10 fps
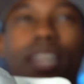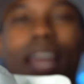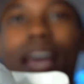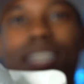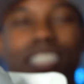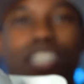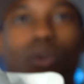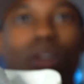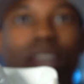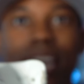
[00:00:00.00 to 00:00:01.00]
last year
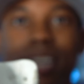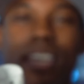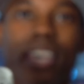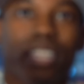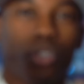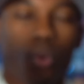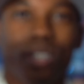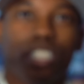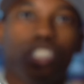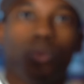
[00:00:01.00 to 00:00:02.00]
or late
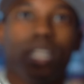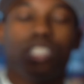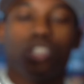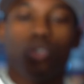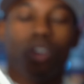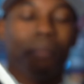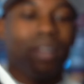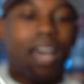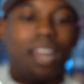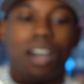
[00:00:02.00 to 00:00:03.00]
twenty twenty-two. I'm
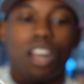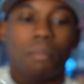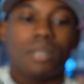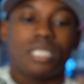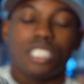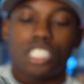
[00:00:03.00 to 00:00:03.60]
not one hundred percent